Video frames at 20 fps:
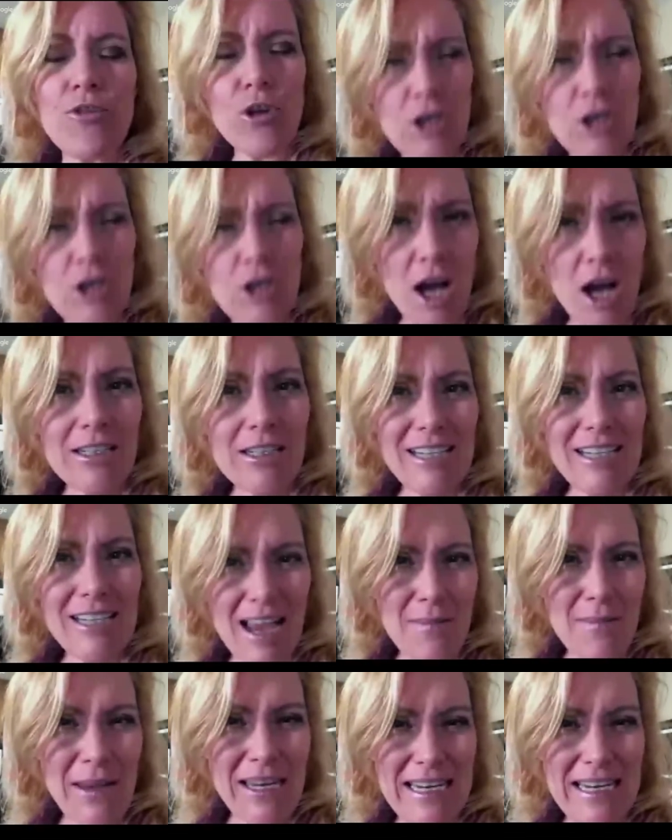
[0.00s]
time, I dated
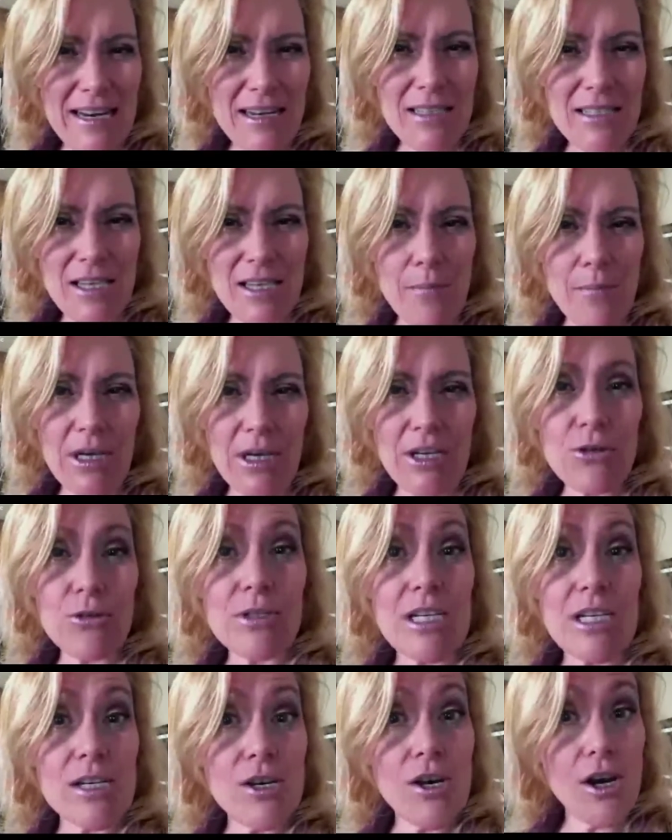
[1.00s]
somebody who did
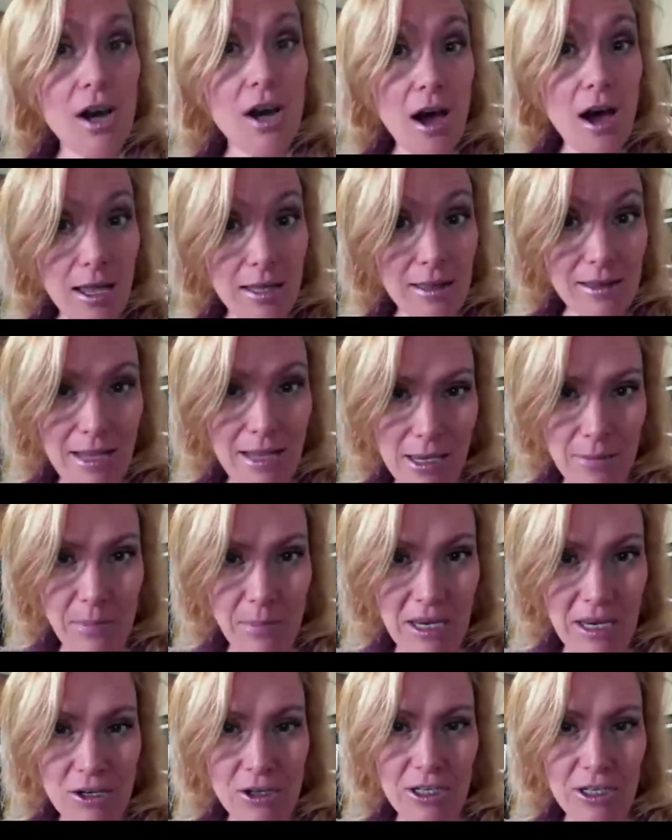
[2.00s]
not like my cooking.
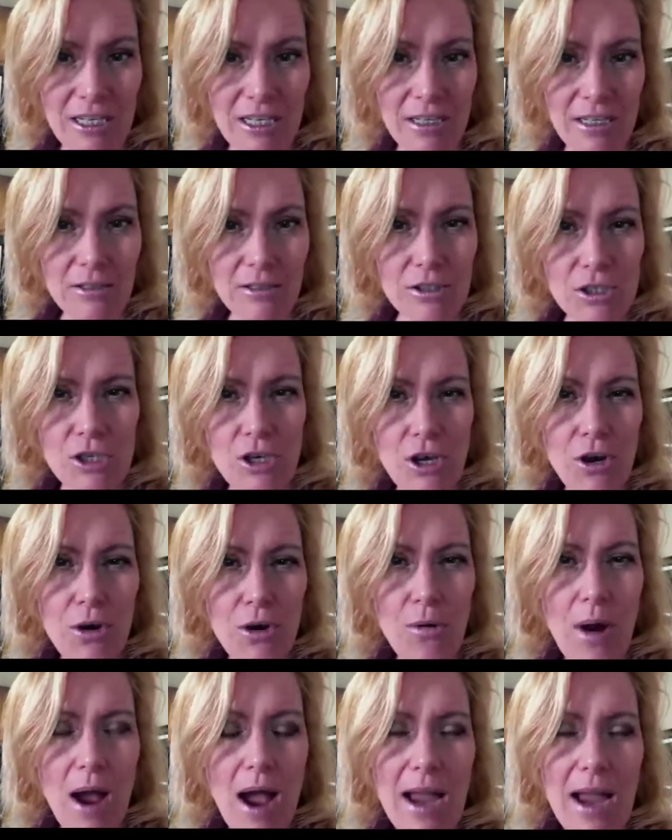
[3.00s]
So I thought
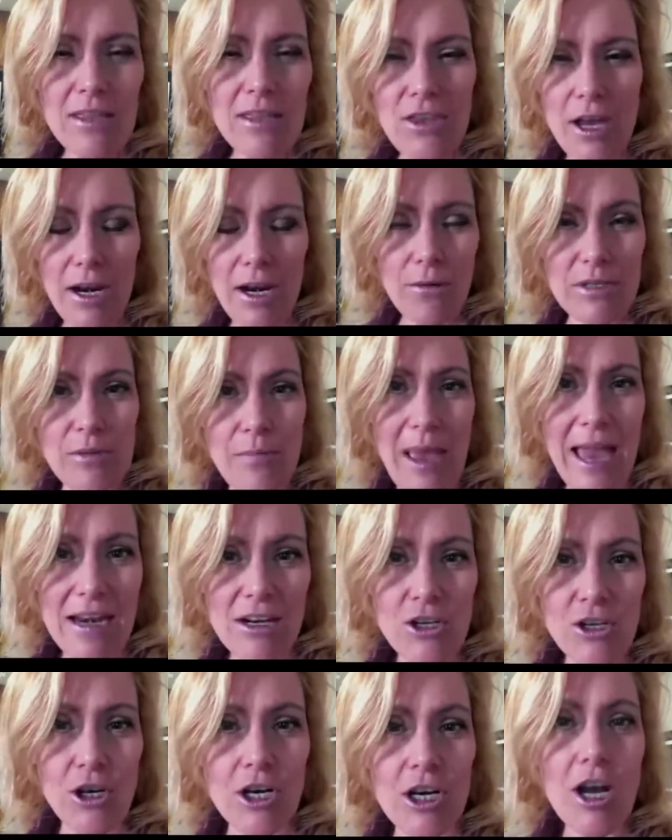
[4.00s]
I was a bad cook.
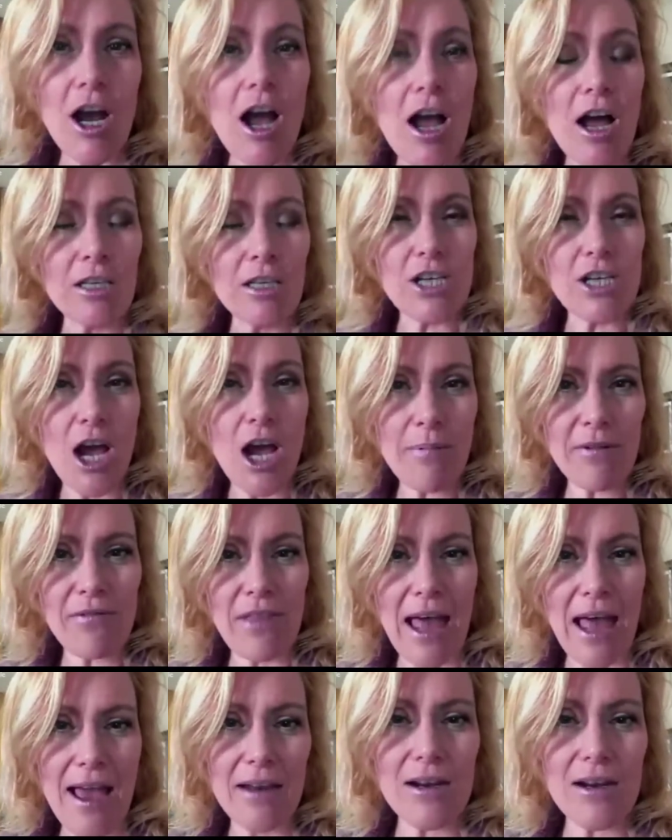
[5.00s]
On top of that,
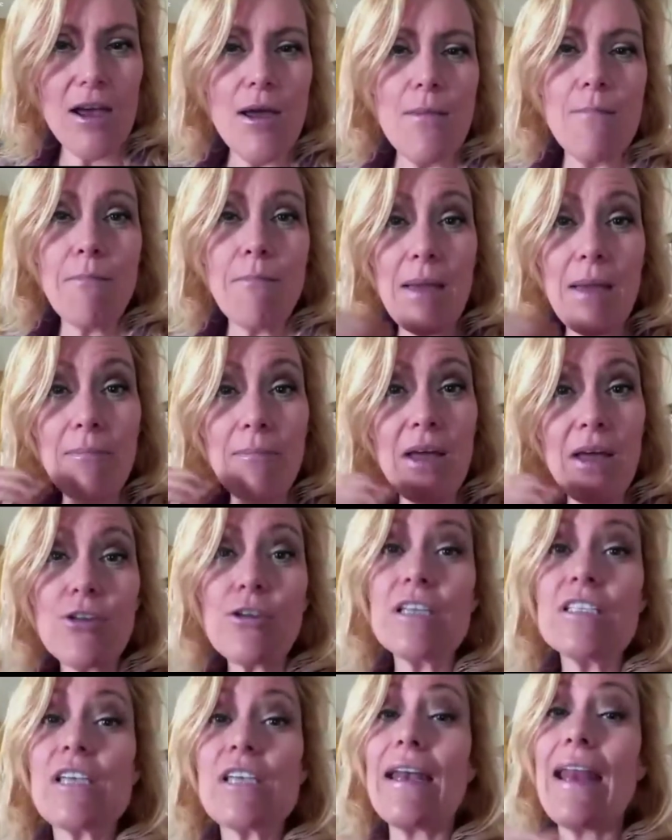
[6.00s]
my mother is an
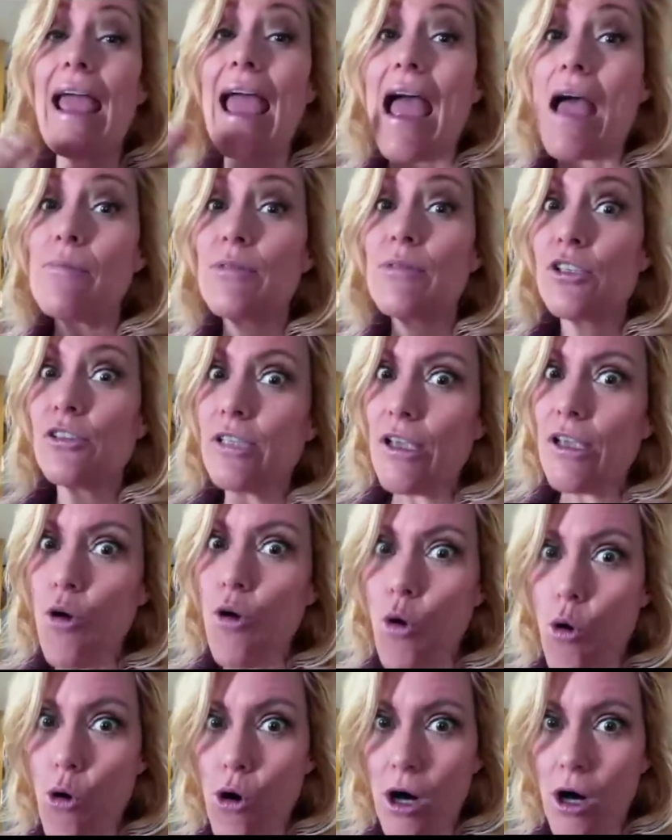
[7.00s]
absolutely horrible
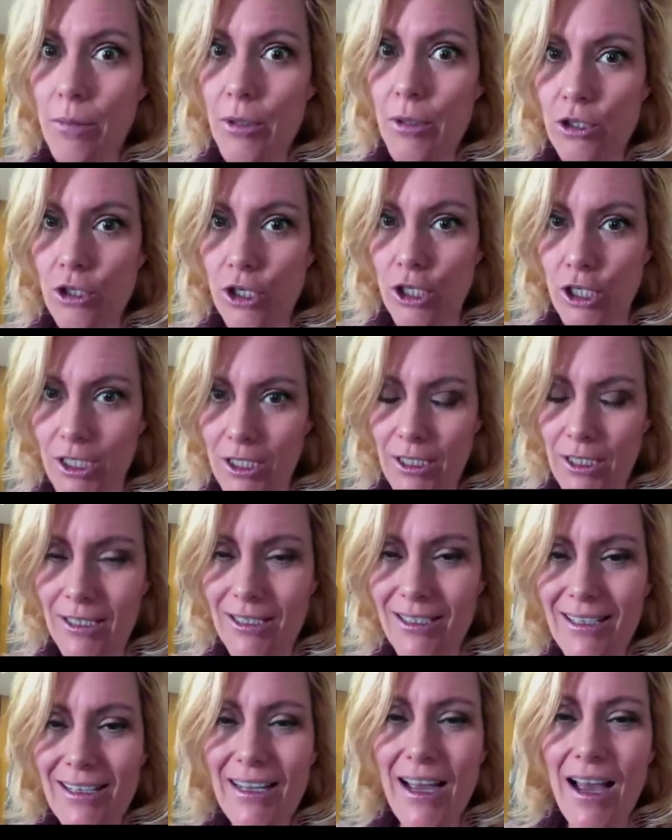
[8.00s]
cook.
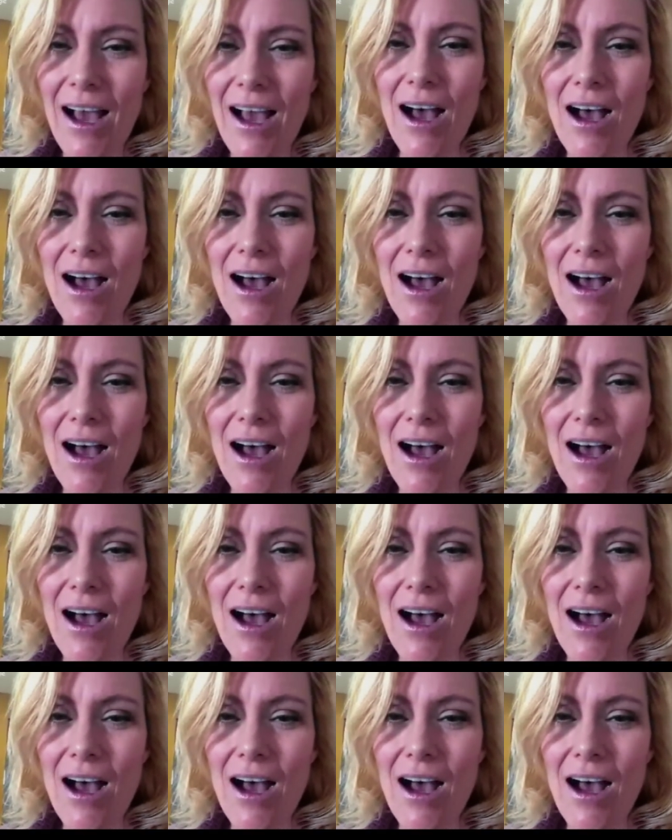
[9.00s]
And,